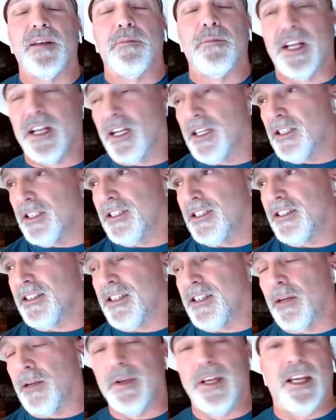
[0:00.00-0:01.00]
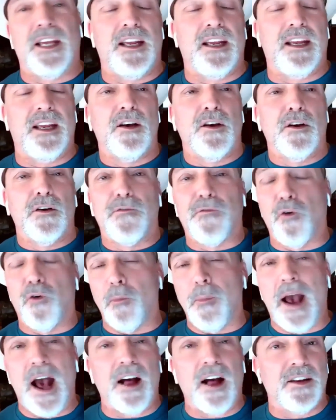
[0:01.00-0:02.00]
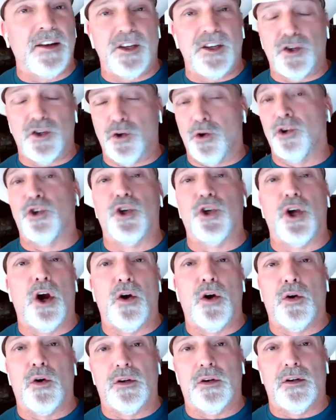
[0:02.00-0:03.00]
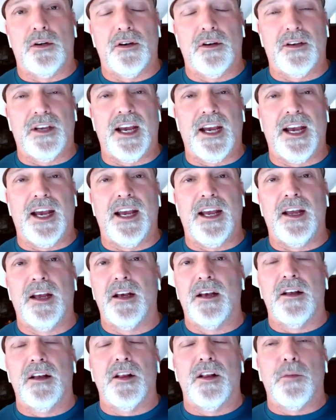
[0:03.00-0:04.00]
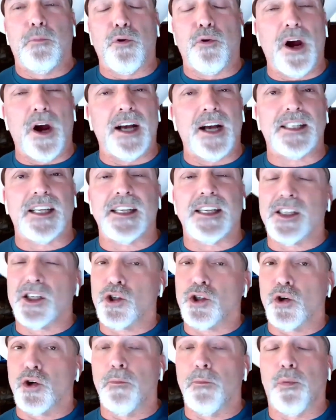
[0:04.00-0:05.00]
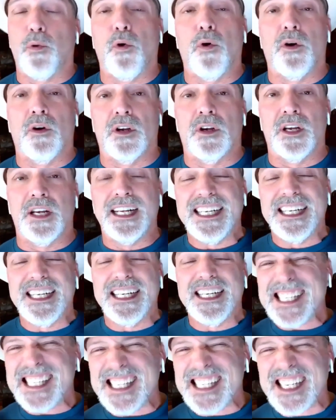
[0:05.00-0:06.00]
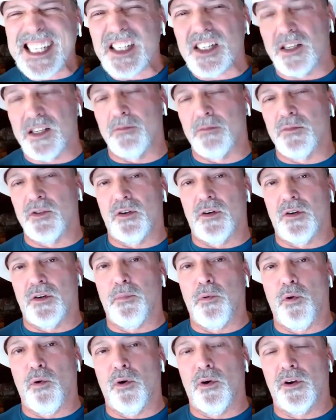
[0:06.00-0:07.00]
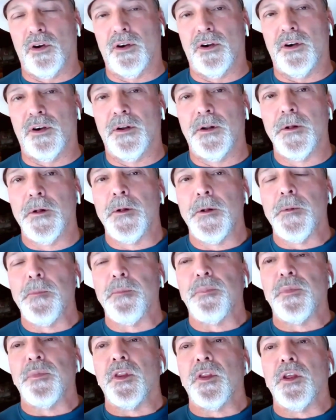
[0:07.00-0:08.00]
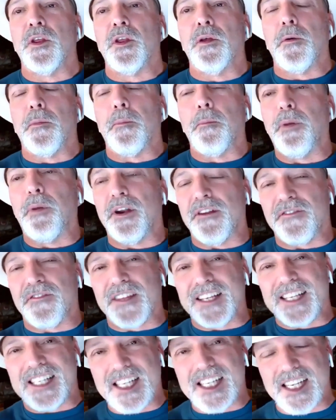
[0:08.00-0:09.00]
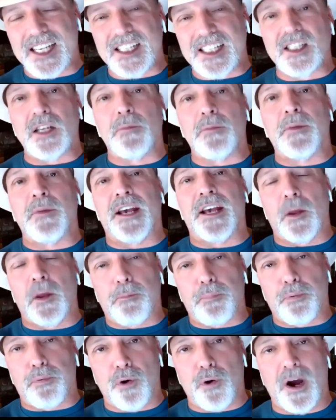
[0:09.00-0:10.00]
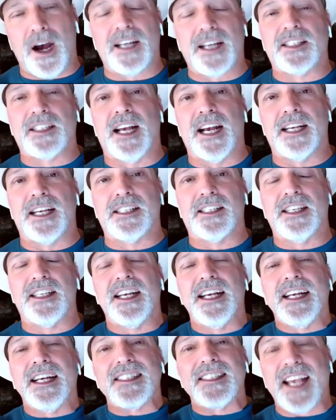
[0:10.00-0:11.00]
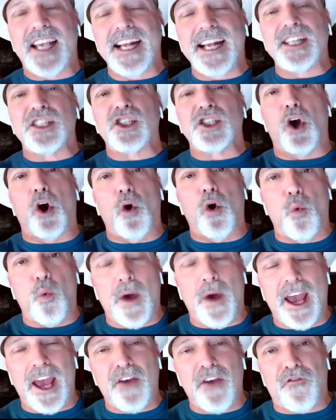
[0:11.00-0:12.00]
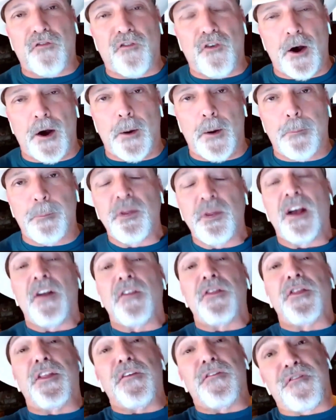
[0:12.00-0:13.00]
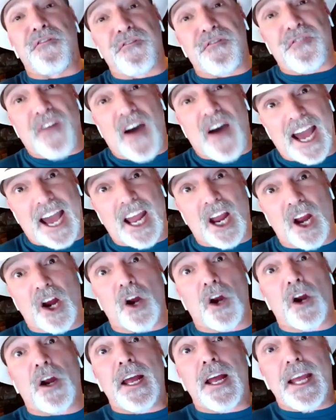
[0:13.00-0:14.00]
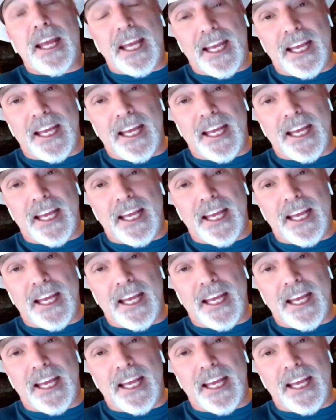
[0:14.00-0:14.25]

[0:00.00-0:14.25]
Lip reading: because to me, formalities are a joke, okay? Processes are important, systems are important, but if the system and the process takes away from the fire